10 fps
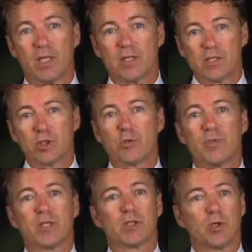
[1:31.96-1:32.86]
This should
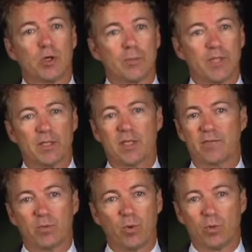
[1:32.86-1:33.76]
be alarming to
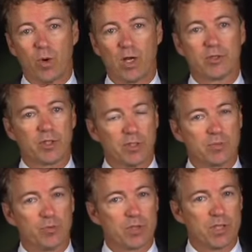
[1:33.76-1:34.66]
everyone watching this
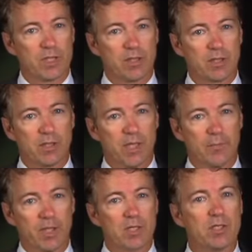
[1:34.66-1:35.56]
proceeding today
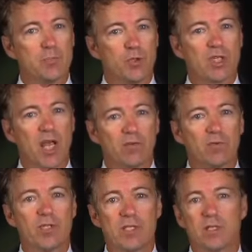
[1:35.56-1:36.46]
because it puts
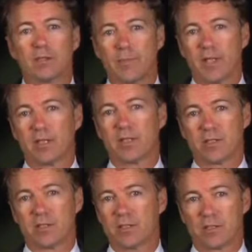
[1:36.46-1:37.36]
every single American
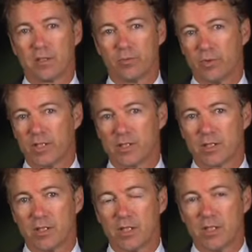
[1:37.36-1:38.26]
citizen at
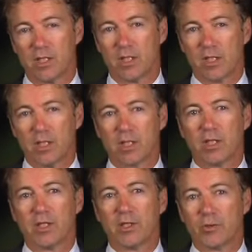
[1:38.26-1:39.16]
risk.
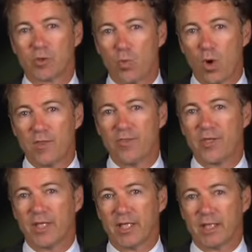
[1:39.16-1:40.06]
There is one
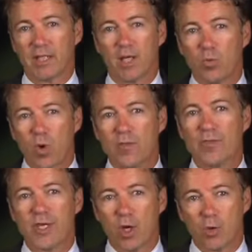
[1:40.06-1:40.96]
thing, and one
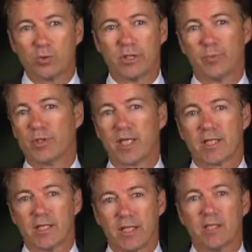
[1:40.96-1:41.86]
thing only,
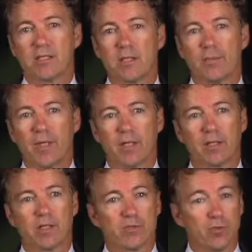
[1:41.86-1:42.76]
protecting innocent
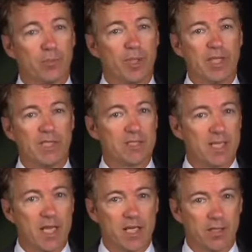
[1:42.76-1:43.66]
Americans from being
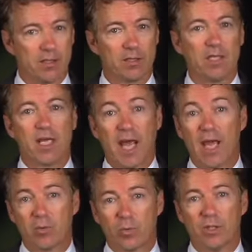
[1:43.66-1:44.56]
detained
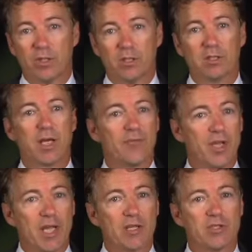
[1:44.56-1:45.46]
at will at the
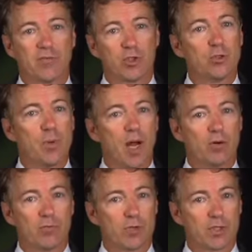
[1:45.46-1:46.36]
hands of a too
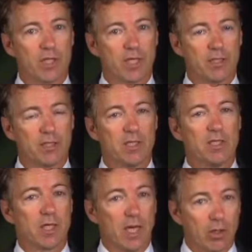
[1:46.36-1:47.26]
powerful state
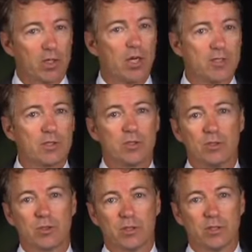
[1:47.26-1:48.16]
our
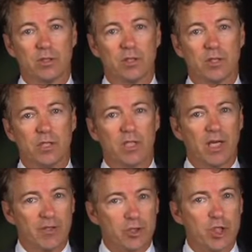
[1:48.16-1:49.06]
Constitution
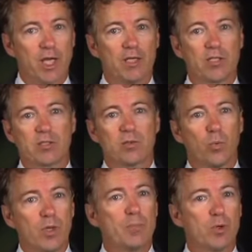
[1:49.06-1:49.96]
and the checks
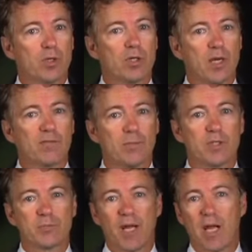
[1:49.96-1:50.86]
we put on
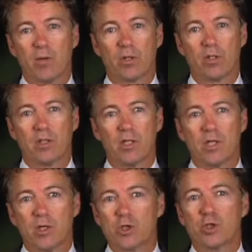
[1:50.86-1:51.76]
government power.
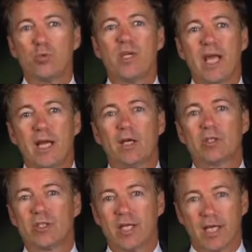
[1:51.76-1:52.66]
Should we err
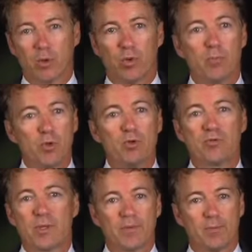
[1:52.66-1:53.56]
today and remove
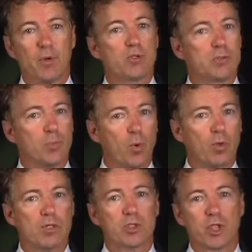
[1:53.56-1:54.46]
some of the most
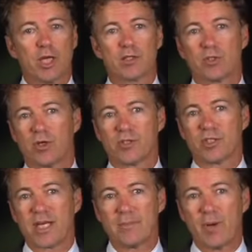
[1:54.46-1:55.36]
important checks on
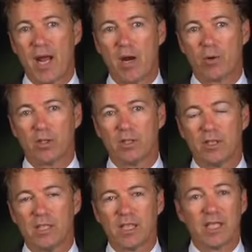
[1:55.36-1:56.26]
state power
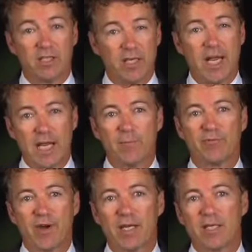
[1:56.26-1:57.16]
in the name of
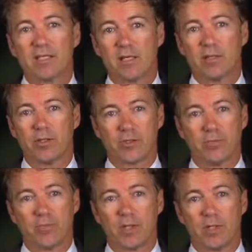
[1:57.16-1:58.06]
fighting
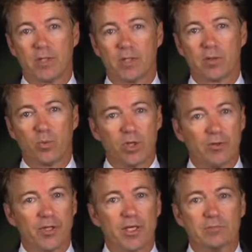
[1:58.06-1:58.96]
terrorism? Well,
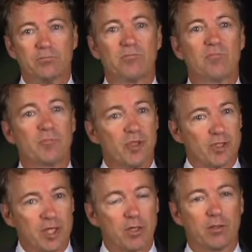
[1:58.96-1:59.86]
then, the
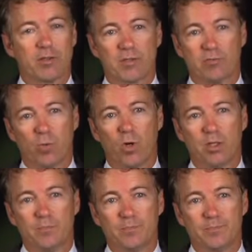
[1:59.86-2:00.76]
terrorists have
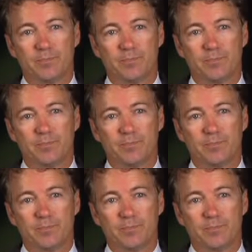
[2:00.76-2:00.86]
won.